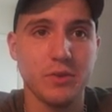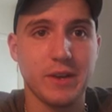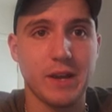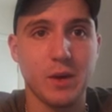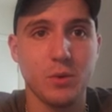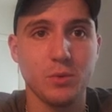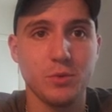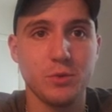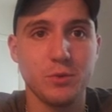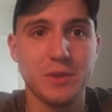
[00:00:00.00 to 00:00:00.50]
and
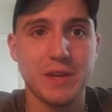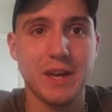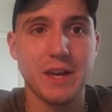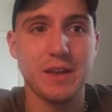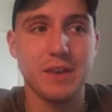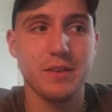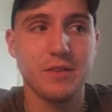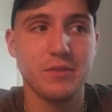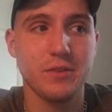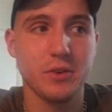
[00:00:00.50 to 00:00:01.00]
I will do
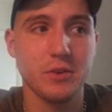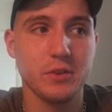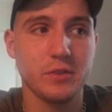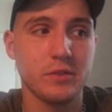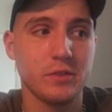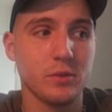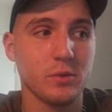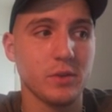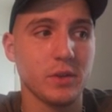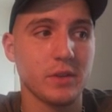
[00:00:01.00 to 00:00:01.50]
that very
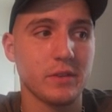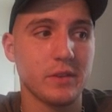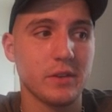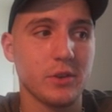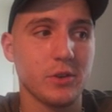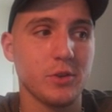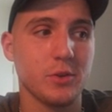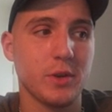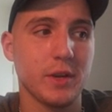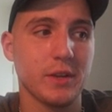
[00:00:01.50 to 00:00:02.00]
soon because I
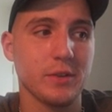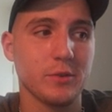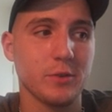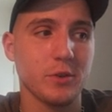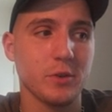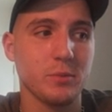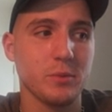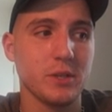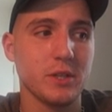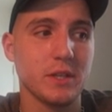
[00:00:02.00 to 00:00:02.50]
know you guys are
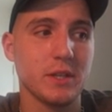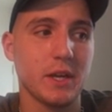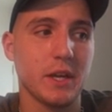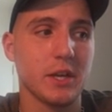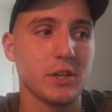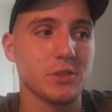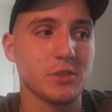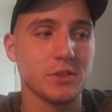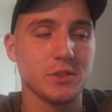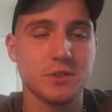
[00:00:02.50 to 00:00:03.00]
gonna be
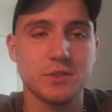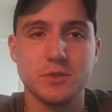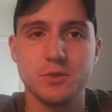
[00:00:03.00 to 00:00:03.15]
anxious